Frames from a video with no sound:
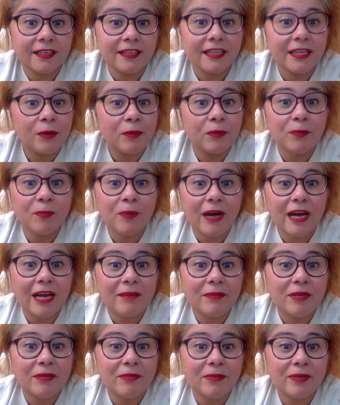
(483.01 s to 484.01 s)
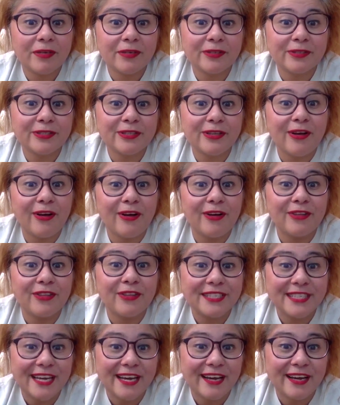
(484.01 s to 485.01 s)
They would buy me meals all the
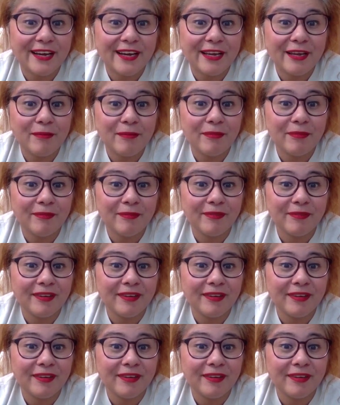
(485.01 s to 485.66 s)
time,